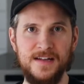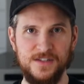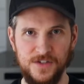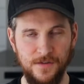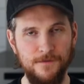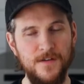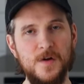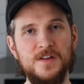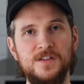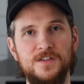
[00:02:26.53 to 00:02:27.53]
It's just a
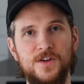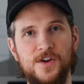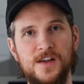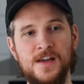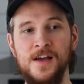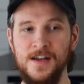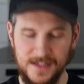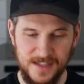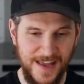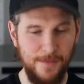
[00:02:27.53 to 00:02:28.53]
very sturdy,
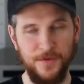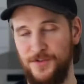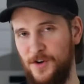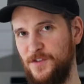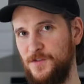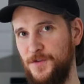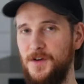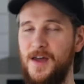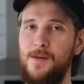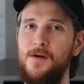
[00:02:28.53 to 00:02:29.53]
stable surface for
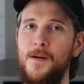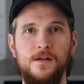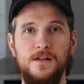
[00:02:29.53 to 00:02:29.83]
your camera.